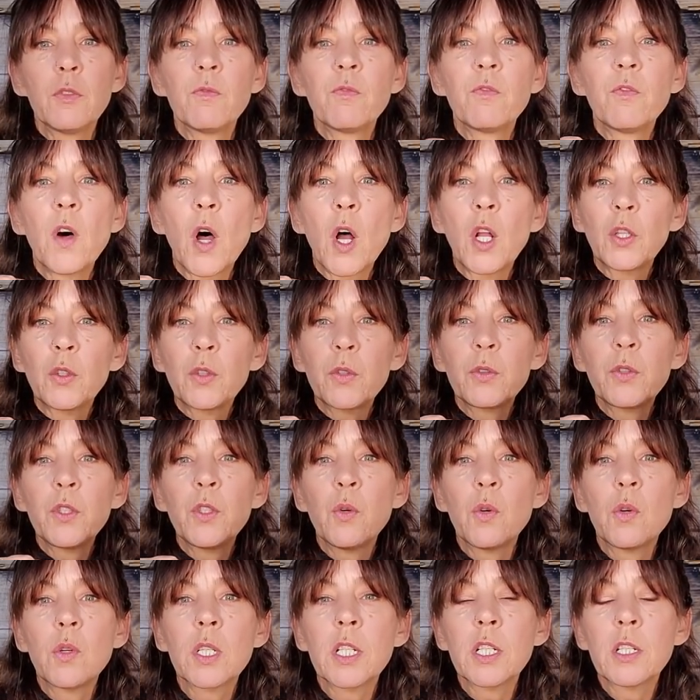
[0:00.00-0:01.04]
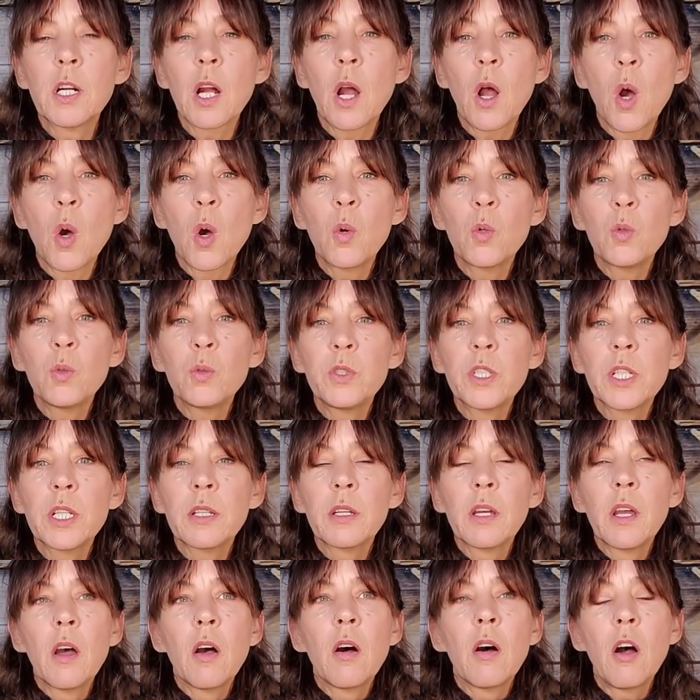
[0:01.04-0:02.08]
Follow your own
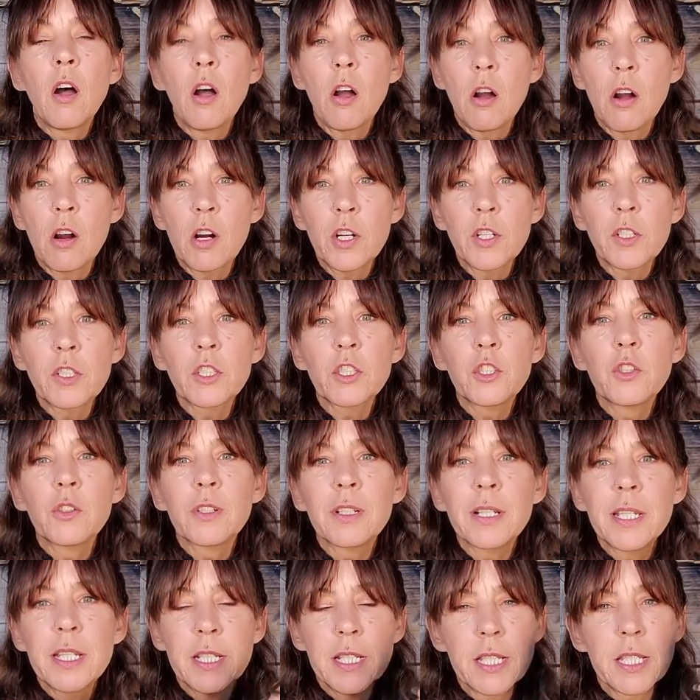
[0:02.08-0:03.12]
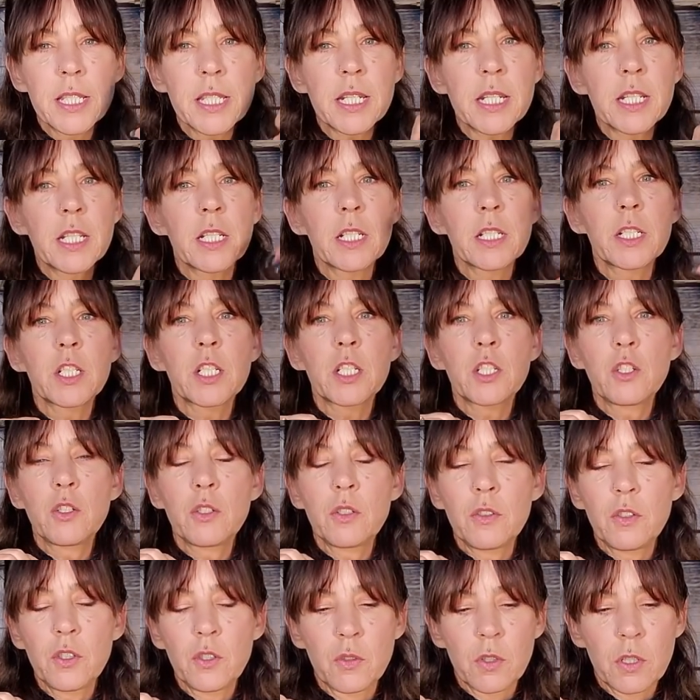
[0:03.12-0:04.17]
heart, your instinct,
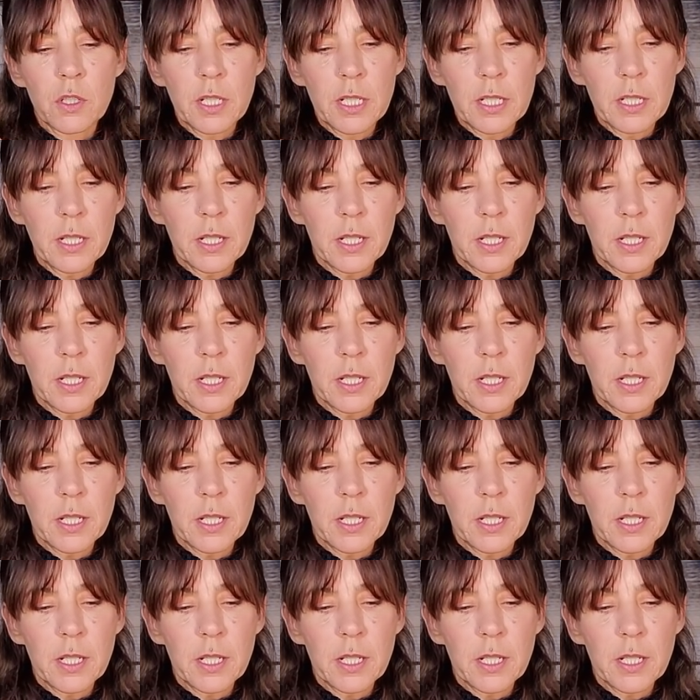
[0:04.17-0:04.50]
your